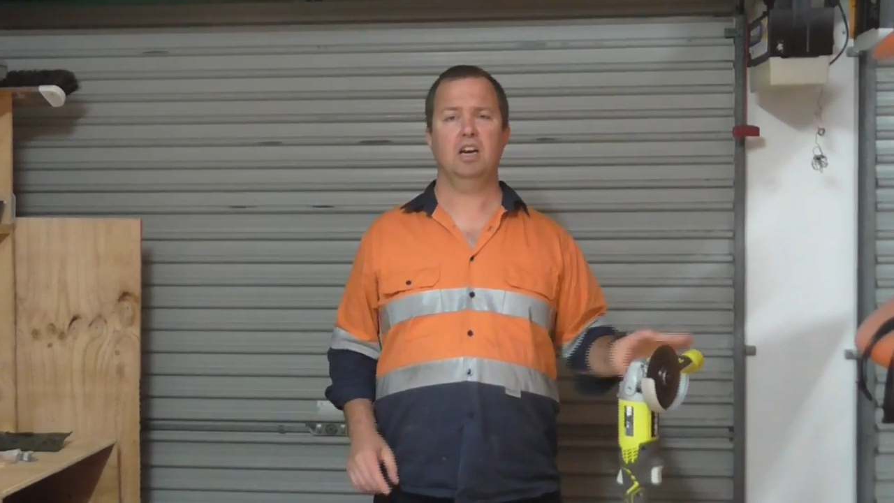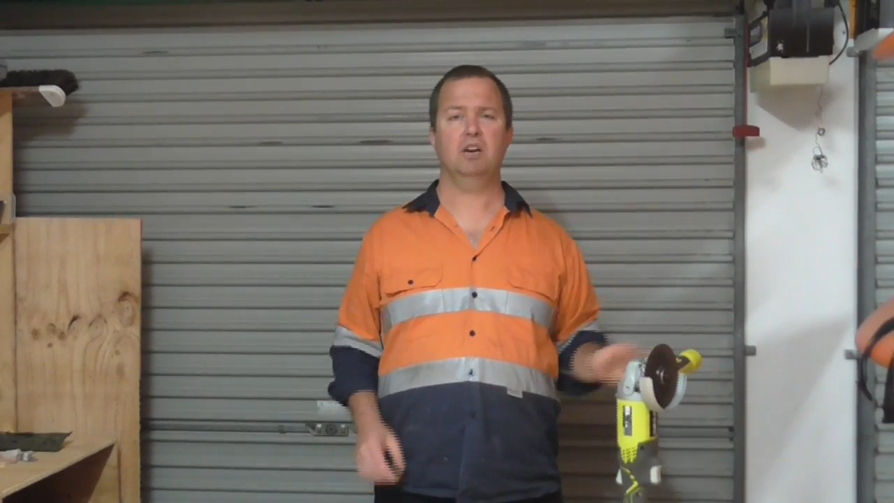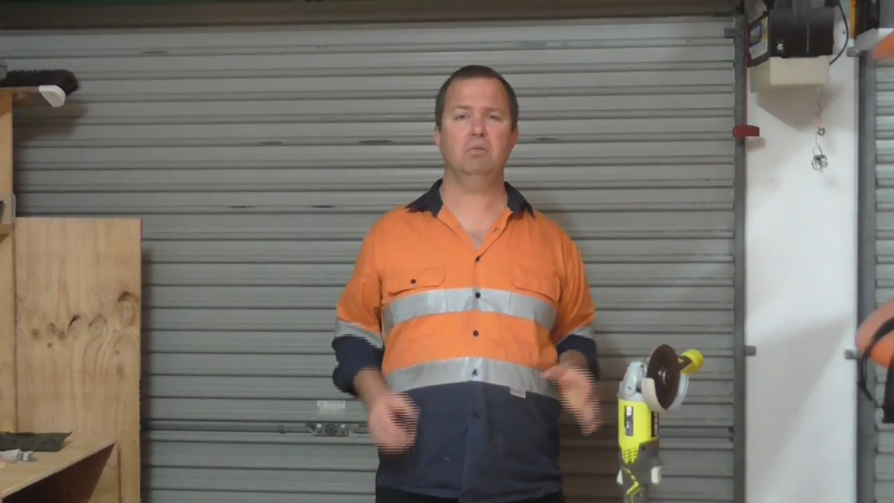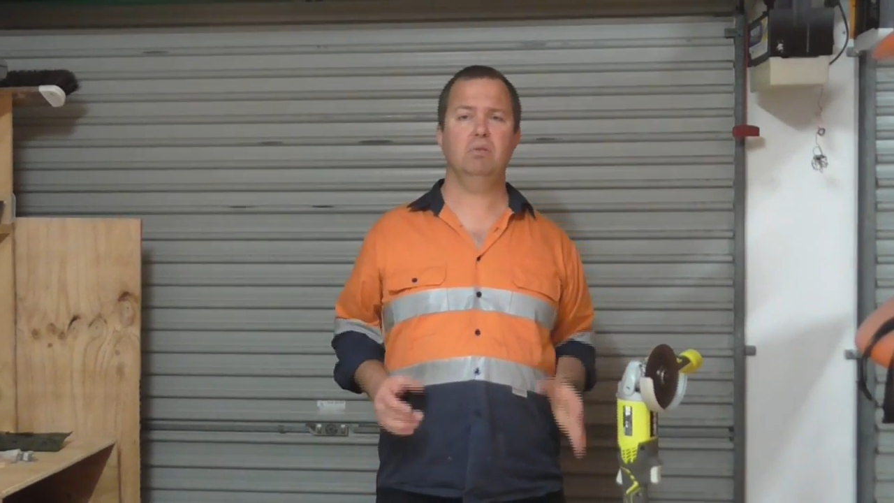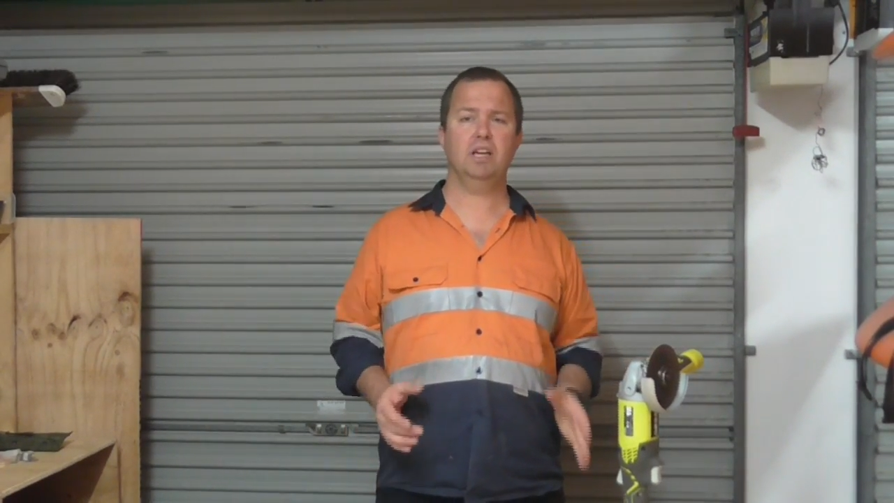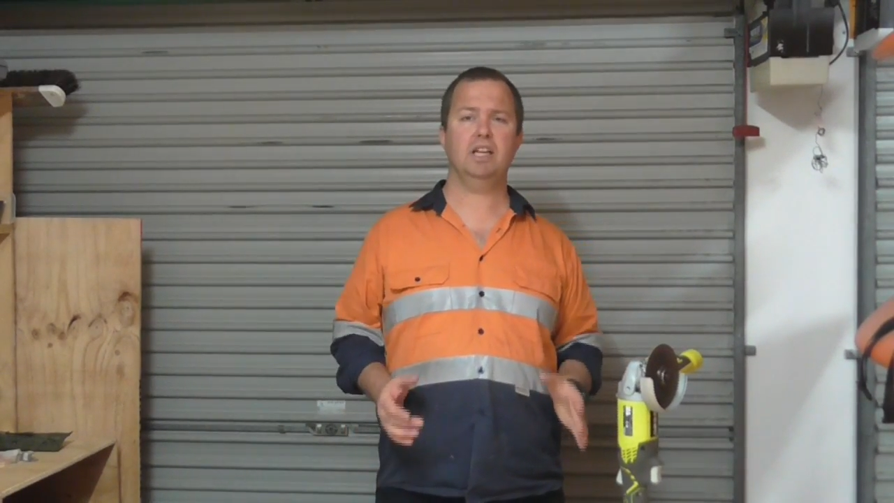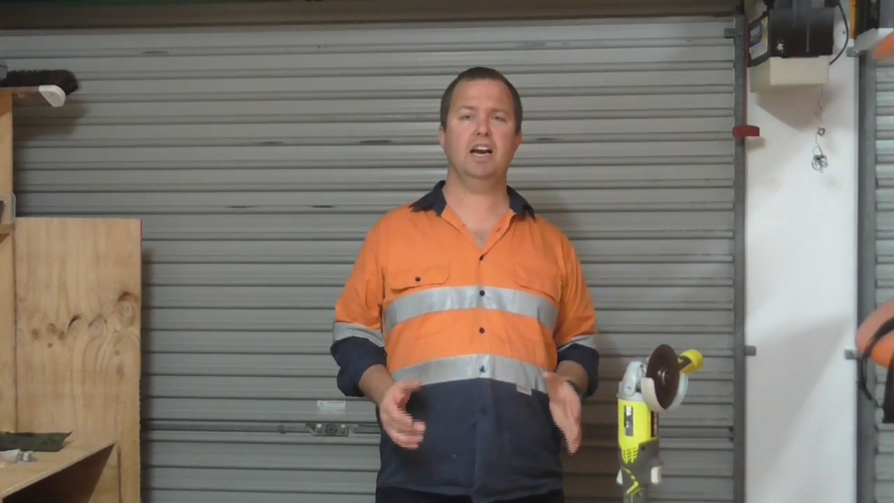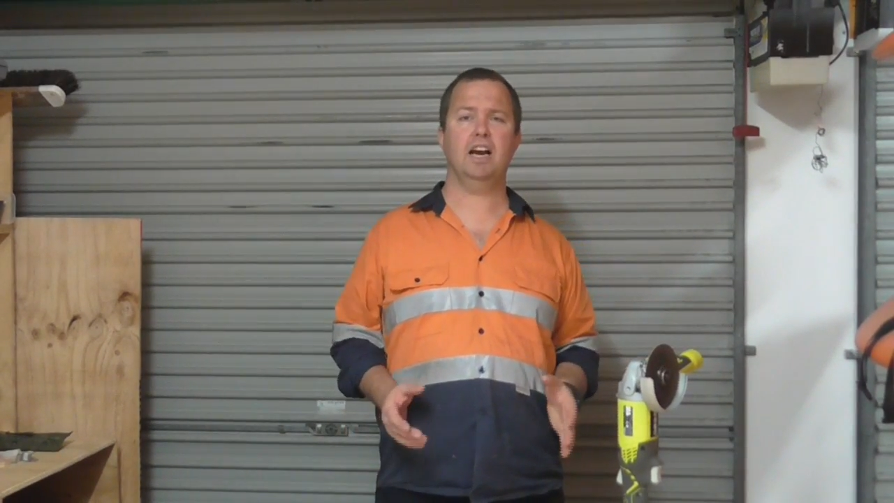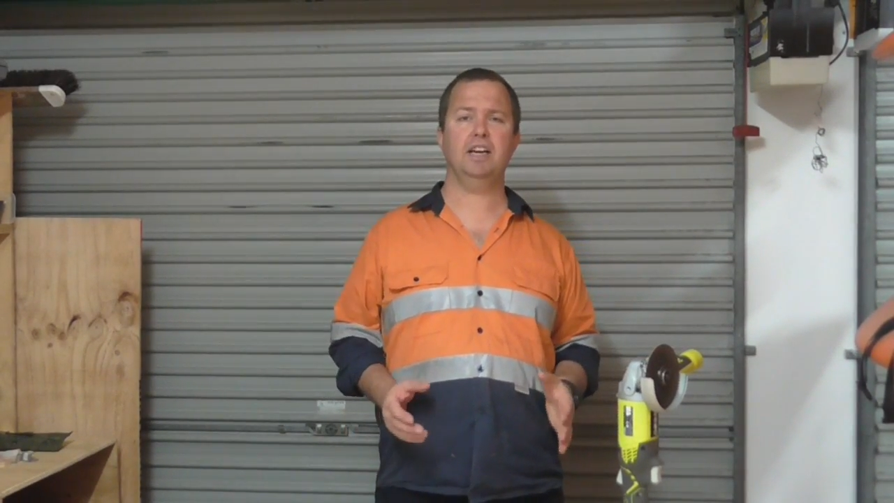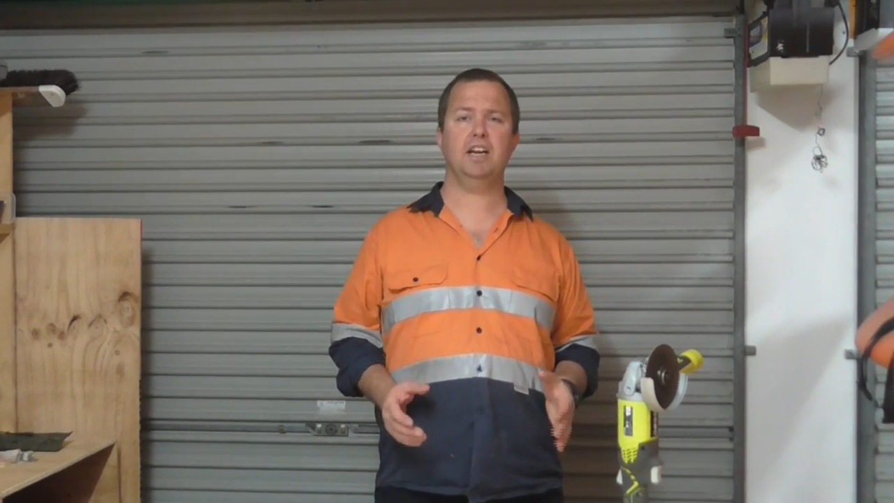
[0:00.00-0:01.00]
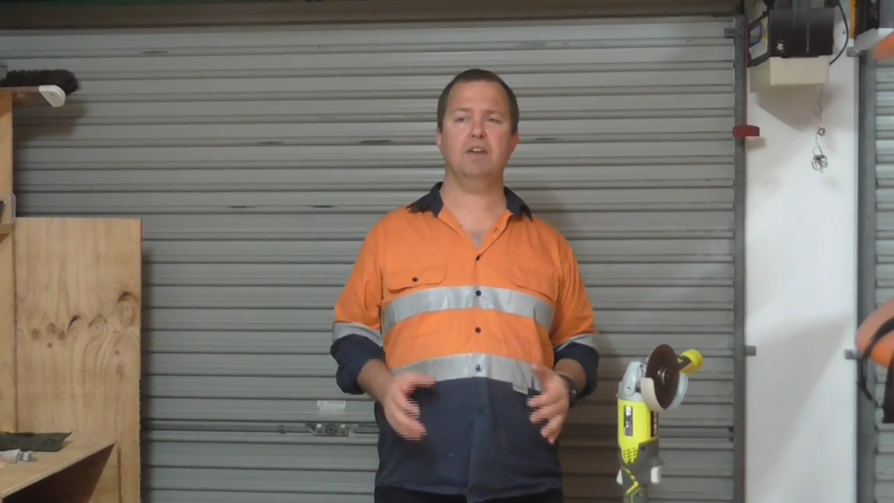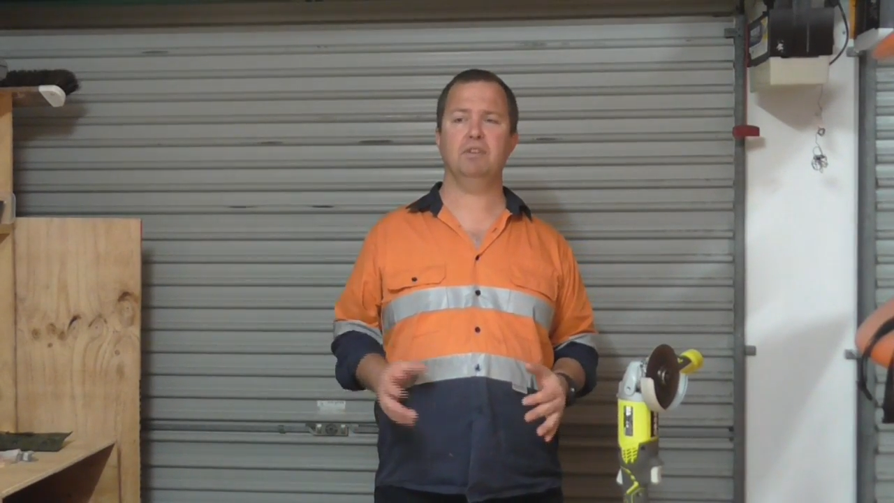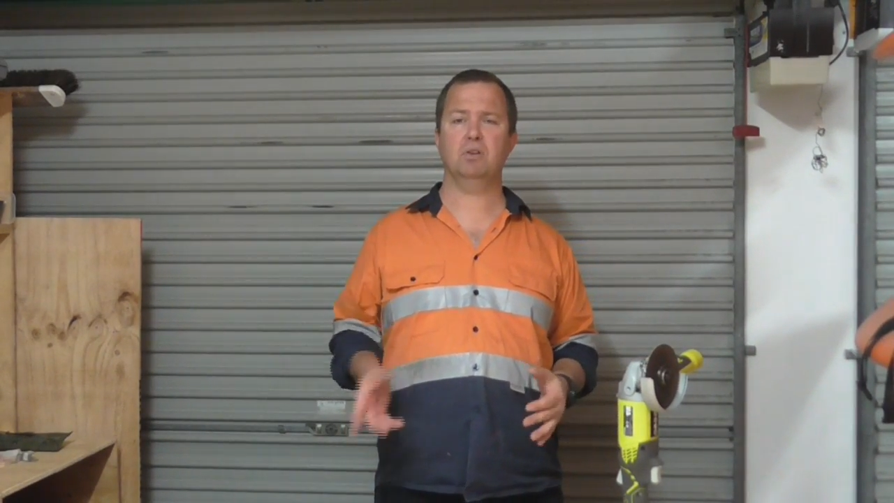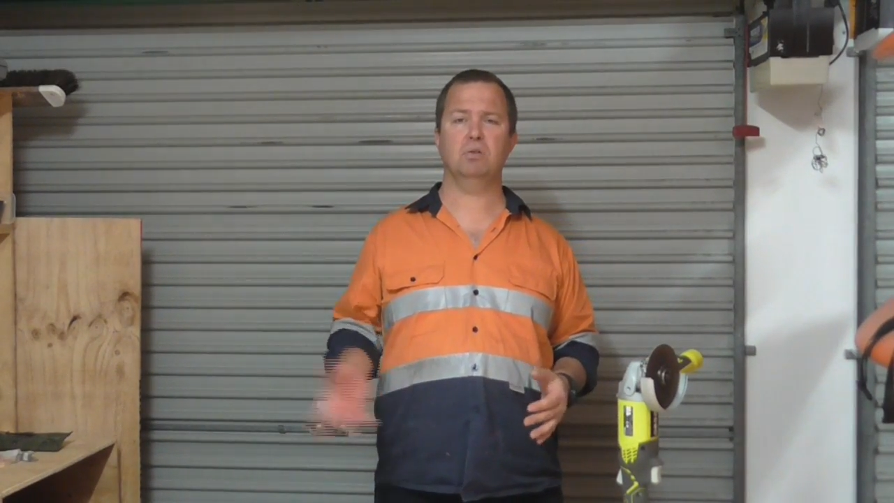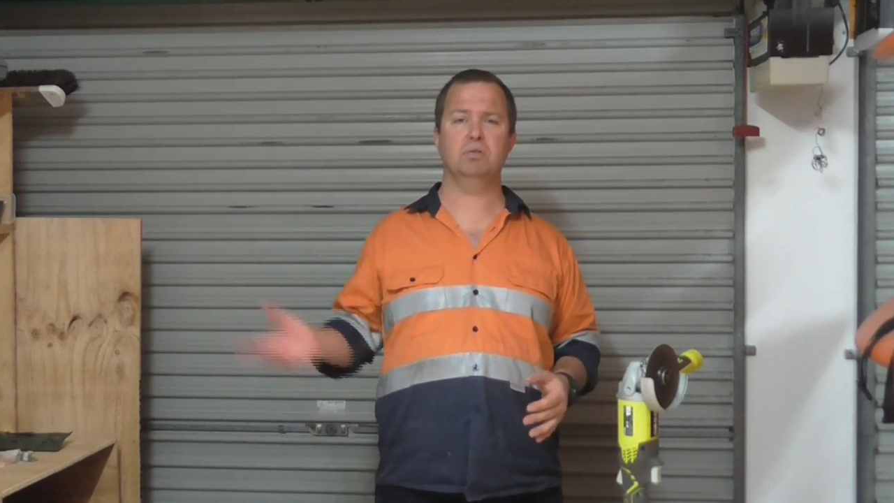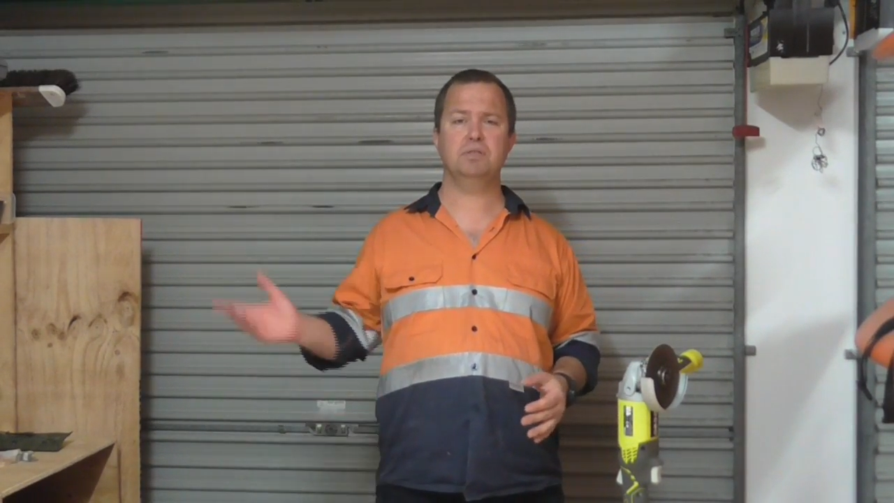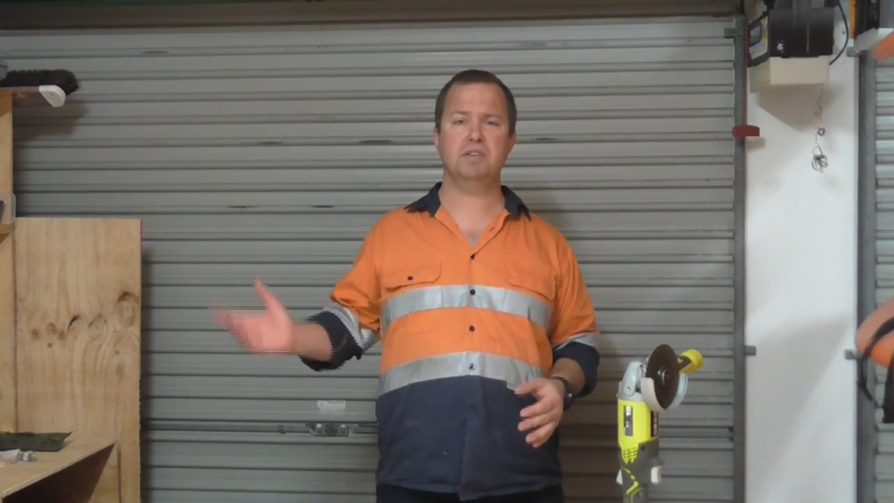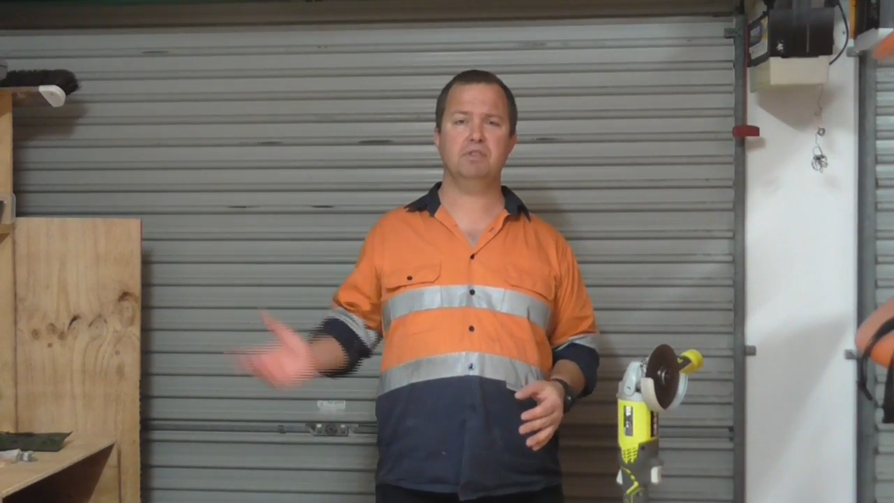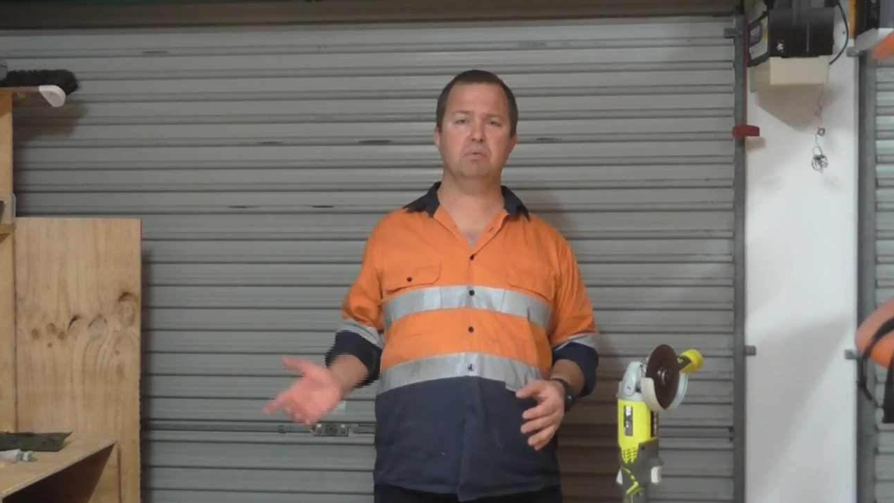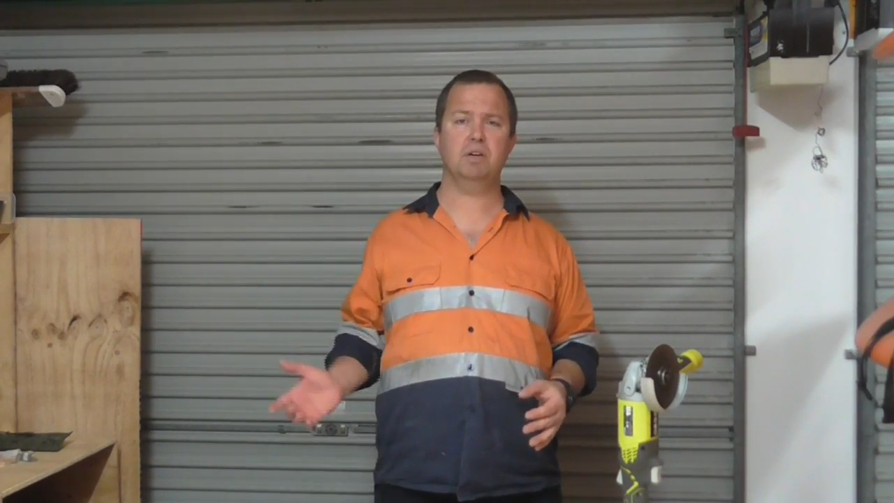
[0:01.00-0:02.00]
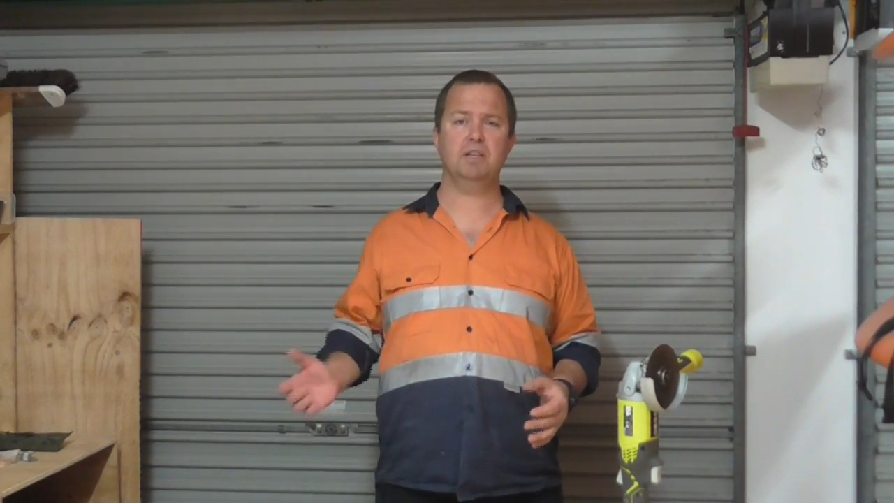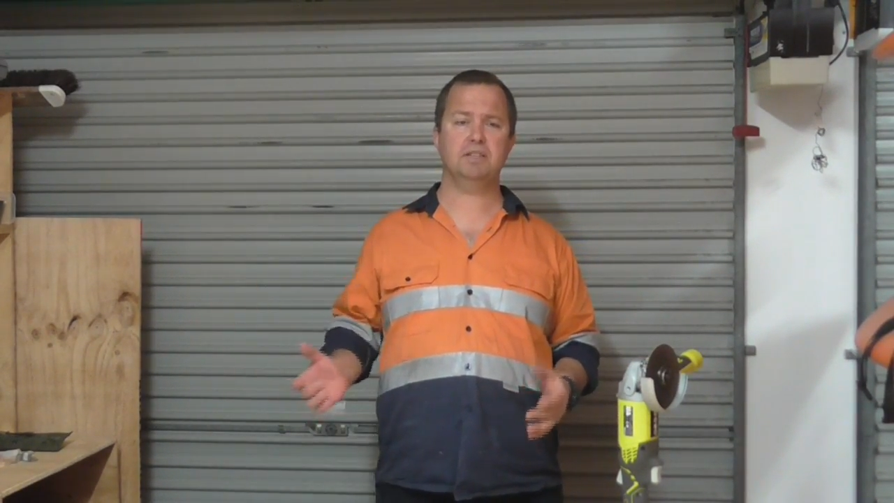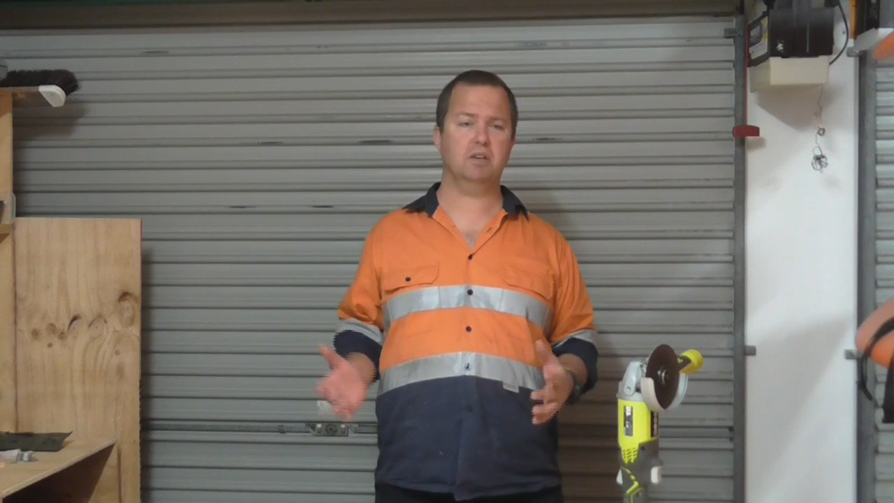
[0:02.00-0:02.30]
I really hate having cords everywhere,